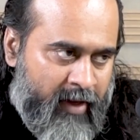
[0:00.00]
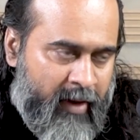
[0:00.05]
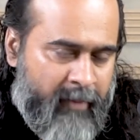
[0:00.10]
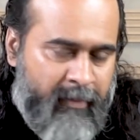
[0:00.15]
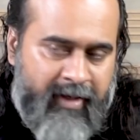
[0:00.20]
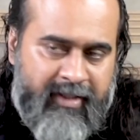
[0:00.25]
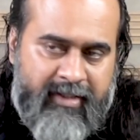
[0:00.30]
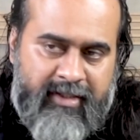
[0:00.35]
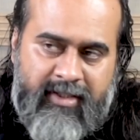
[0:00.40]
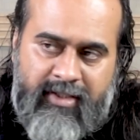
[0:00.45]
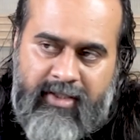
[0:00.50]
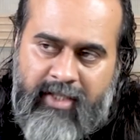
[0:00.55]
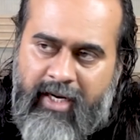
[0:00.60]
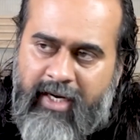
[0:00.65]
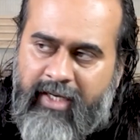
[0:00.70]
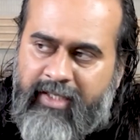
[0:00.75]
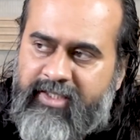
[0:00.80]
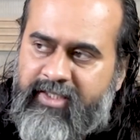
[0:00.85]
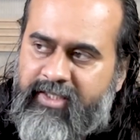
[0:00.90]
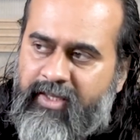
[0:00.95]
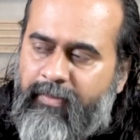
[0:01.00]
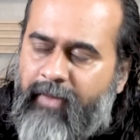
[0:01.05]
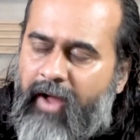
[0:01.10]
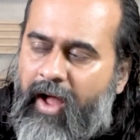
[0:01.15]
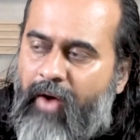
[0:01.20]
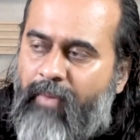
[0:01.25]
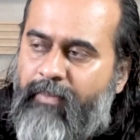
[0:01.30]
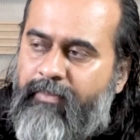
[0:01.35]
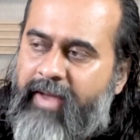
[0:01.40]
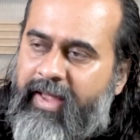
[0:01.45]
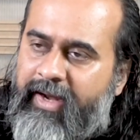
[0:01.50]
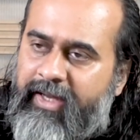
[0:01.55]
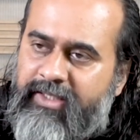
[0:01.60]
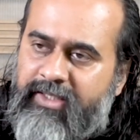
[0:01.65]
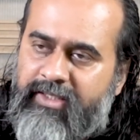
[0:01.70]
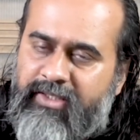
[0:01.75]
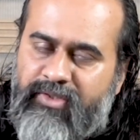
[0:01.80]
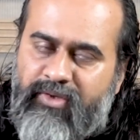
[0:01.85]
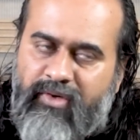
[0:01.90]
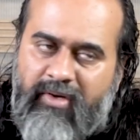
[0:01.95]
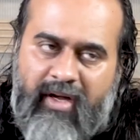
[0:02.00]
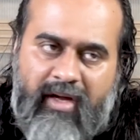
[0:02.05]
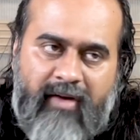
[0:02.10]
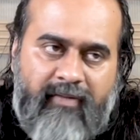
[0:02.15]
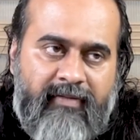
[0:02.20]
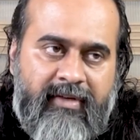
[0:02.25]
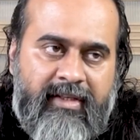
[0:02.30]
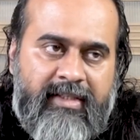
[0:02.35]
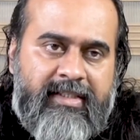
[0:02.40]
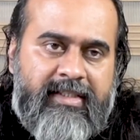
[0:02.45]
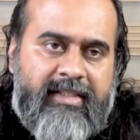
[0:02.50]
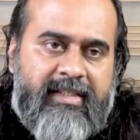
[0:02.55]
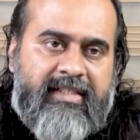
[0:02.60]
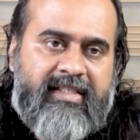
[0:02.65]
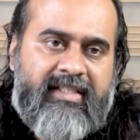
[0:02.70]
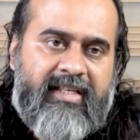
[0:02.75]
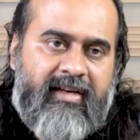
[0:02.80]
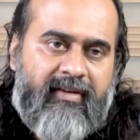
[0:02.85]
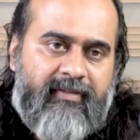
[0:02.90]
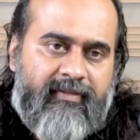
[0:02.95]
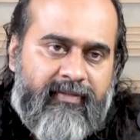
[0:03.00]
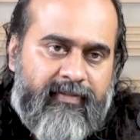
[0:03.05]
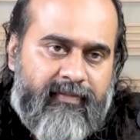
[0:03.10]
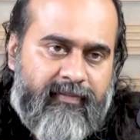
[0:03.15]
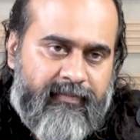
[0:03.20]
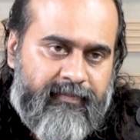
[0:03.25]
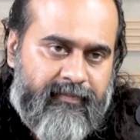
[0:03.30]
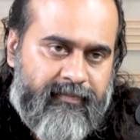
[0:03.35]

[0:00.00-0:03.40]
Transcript: But still it somehow manages to convince itself